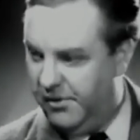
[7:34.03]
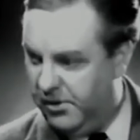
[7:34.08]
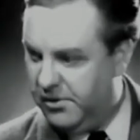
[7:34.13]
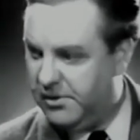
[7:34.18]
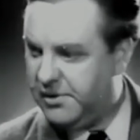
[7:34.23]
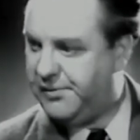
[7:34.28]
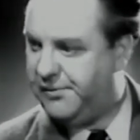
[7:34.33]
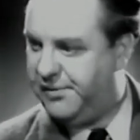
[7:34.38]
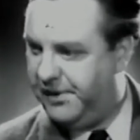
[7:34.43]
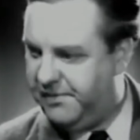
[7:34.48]
Of
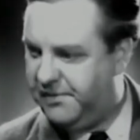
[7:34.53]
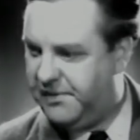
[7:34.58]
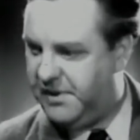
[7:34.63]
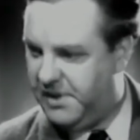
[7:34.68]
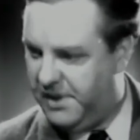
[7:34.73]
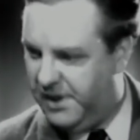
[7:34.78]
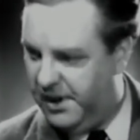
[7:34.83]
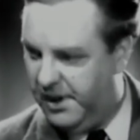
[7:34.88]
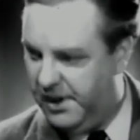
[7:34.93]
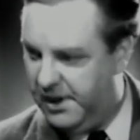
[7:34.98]
those
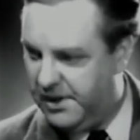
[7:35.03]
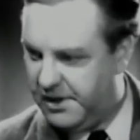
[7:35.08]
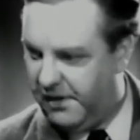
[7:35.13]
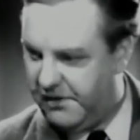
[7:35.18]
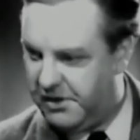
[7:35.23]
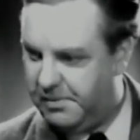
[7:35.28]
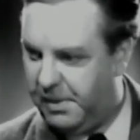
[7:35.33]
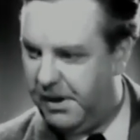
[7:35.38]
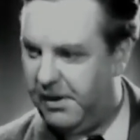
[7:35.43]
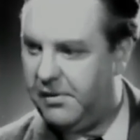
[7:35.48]
50
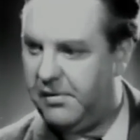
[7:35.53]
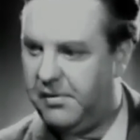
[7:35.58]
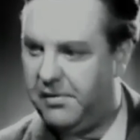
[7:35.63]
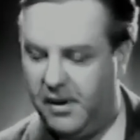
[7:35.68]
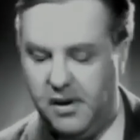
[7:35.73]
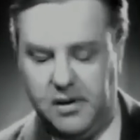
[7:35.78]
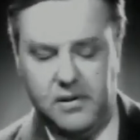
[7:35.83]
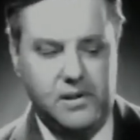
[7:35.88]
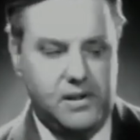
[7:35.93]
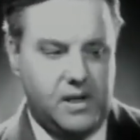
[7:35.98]
years, I've spent
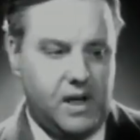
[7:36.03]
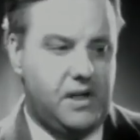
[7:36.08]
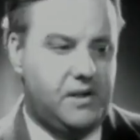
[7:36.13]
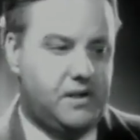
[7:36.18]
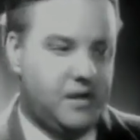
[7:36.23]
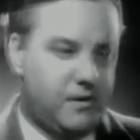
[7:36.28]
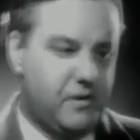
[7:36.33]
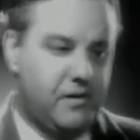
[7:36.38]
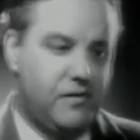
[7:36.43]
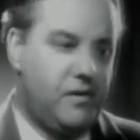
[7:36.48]

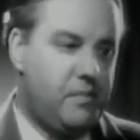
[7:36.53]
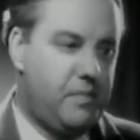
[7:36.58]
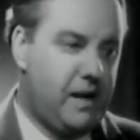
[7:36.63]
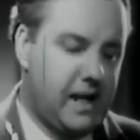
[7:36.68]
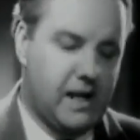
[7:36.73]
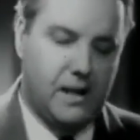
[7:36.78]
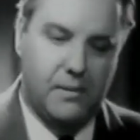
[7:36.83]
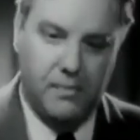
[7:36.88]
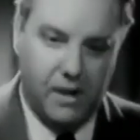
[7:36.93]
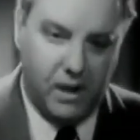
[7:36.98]
38 in
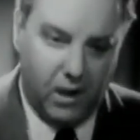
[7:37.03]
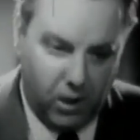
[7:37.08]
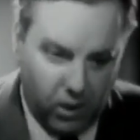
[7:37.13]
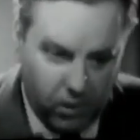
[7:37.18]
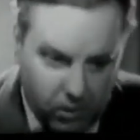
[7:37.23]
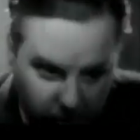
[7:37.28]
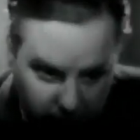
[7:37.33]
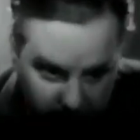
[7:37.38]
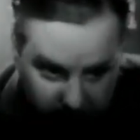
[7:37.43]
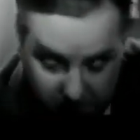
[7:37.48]
Riverbank
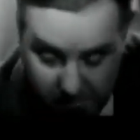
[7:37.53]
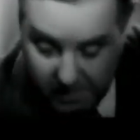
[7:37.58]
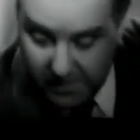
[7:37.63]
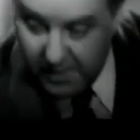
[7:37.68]
Mill.